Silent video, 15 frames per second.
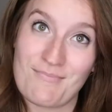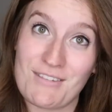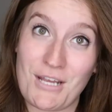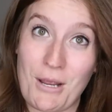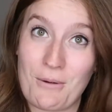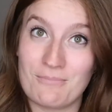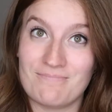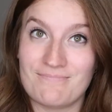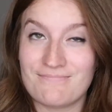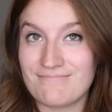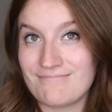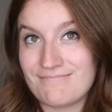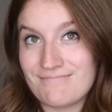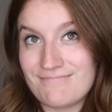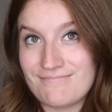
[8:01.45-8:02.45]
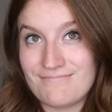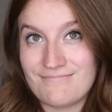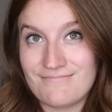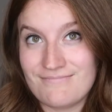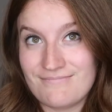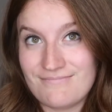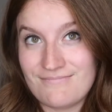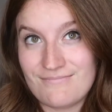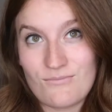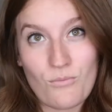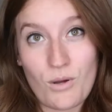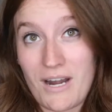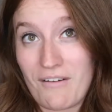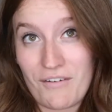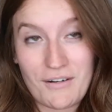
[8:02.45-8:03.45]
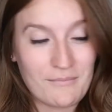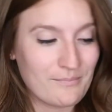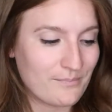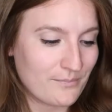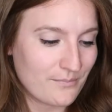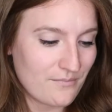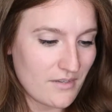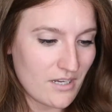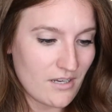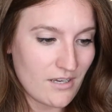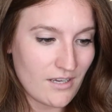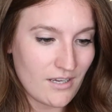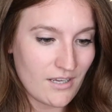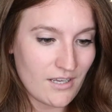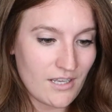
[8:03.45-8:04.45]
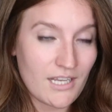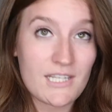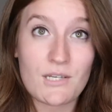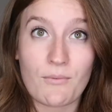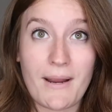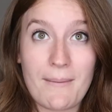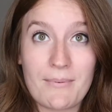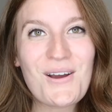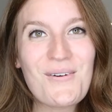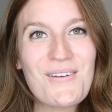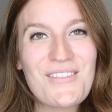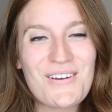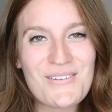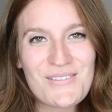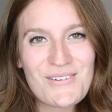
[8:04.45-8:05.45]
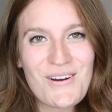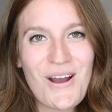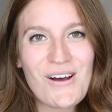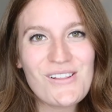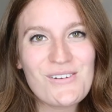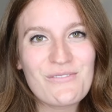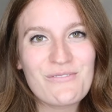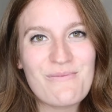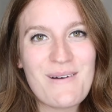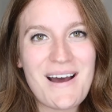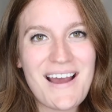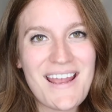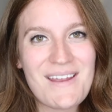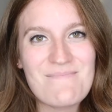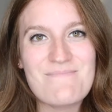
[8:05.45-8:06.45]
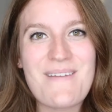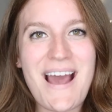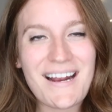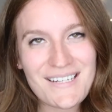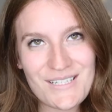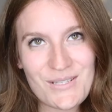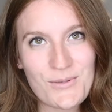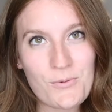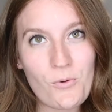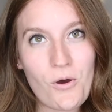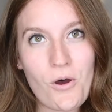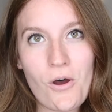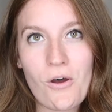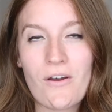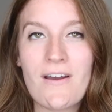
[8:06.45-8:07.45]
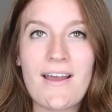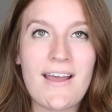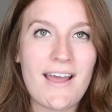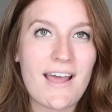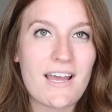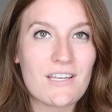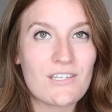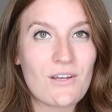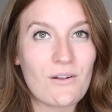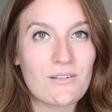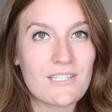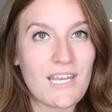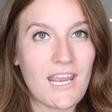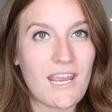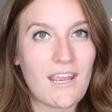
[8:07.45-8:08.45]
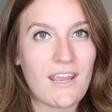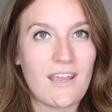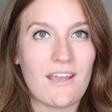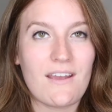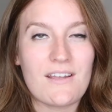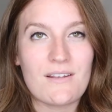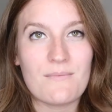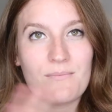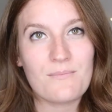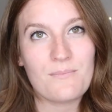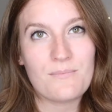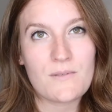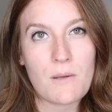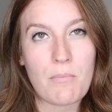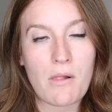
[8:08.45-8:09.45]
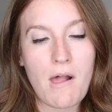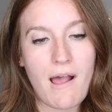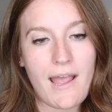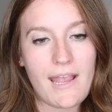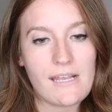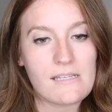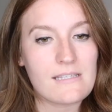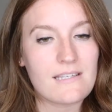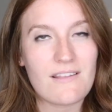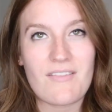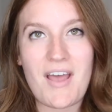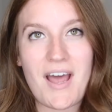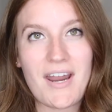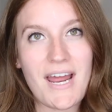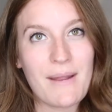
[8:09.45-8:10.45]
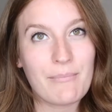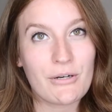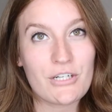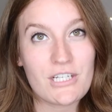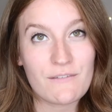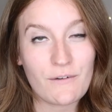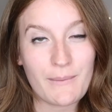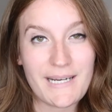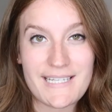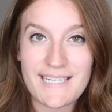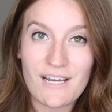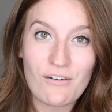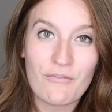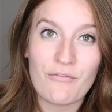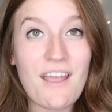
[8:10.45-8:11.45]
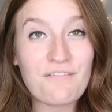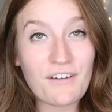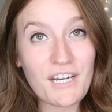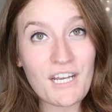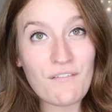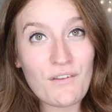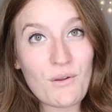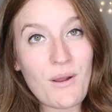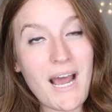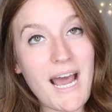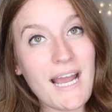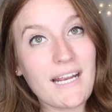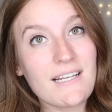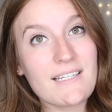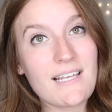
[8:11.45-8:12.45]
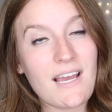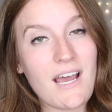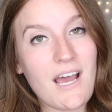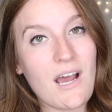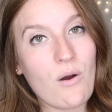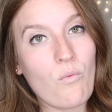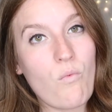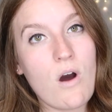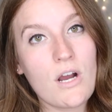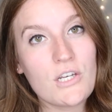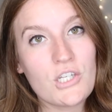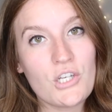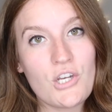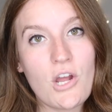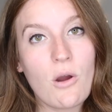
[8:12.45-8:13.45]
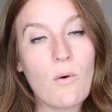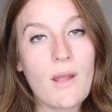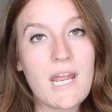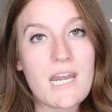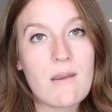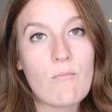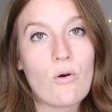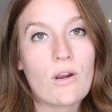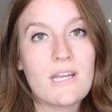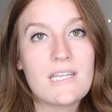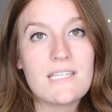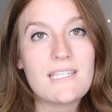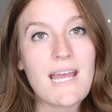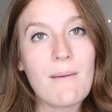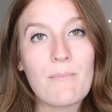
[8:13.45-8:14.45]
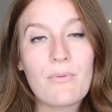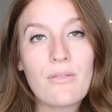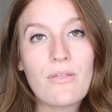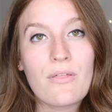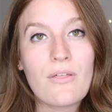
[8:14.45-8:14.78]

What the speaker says: So, whatever. It's a rip. So those are all of my back to school adulting supplies that I purchased for myself. If any of you guys want to know any more in-depth